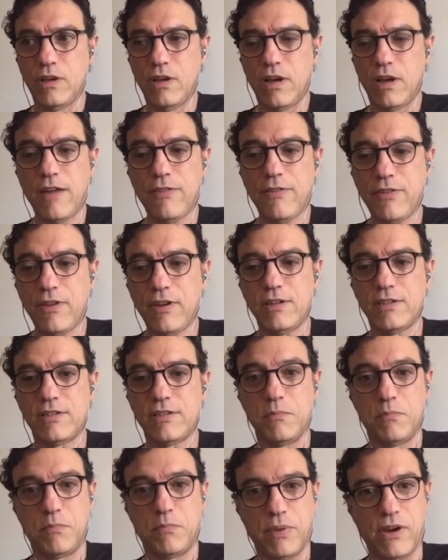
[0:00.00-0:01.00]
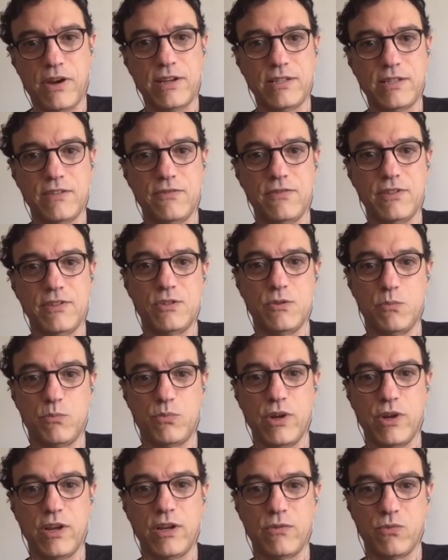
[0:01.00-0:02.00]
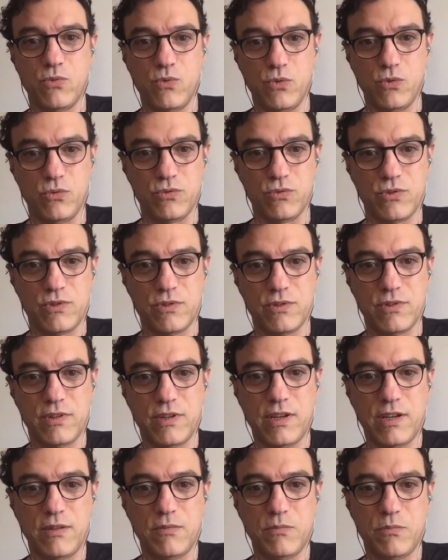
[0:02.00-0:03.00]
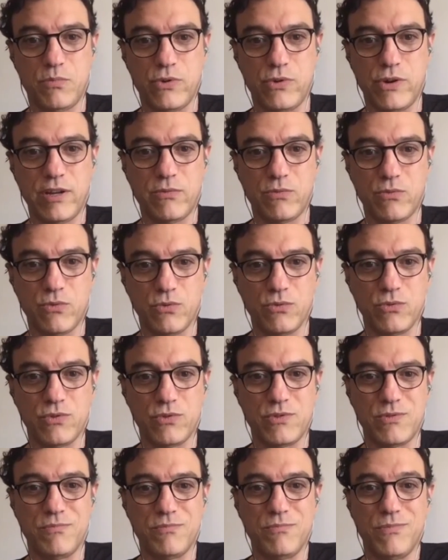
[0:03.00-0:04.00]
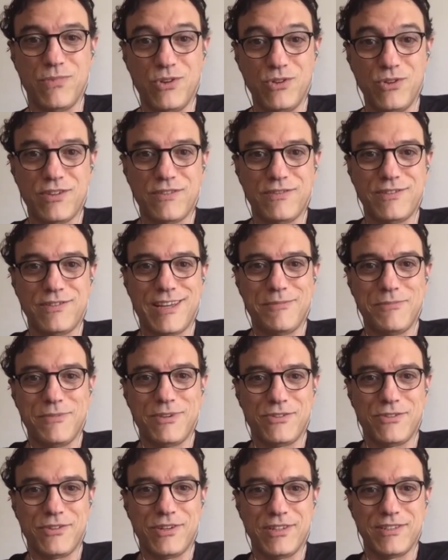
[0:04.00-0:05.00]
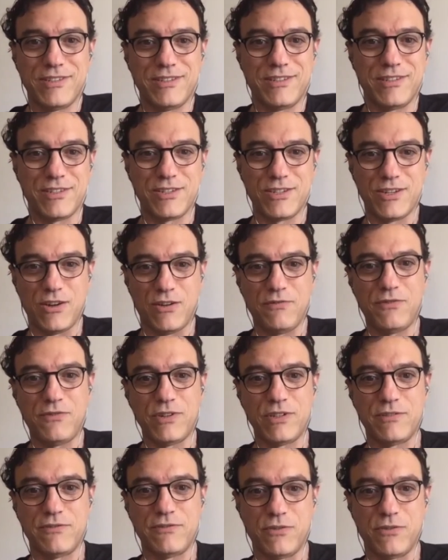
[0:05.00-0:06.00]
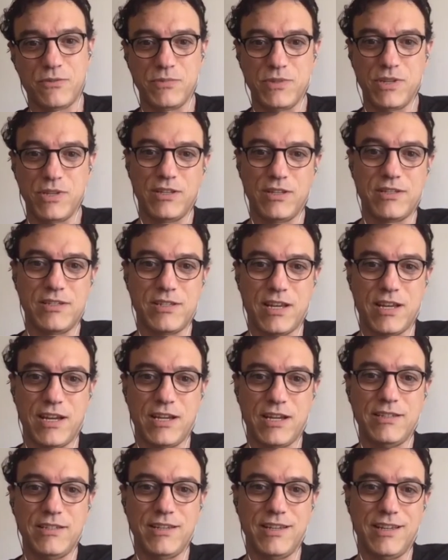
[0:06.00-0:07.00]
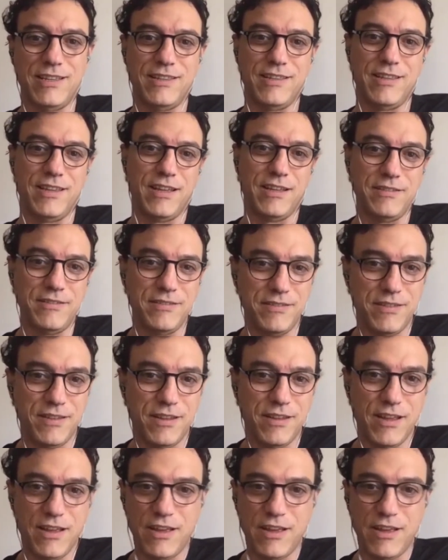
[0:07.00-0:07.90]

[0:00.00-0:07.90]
I think is imperative is to break rules and break rules most of the time create discomfort from the other side and then